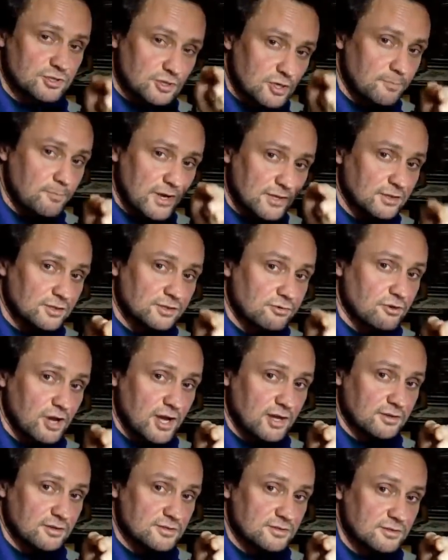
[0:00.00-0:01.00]
independent
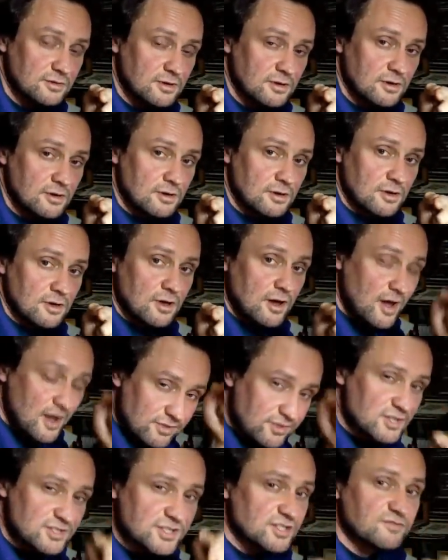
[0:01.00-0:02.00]
creators.
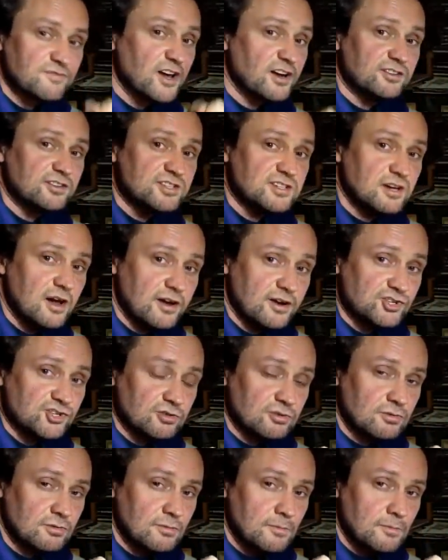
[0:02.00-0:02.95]
And this is very discouraging.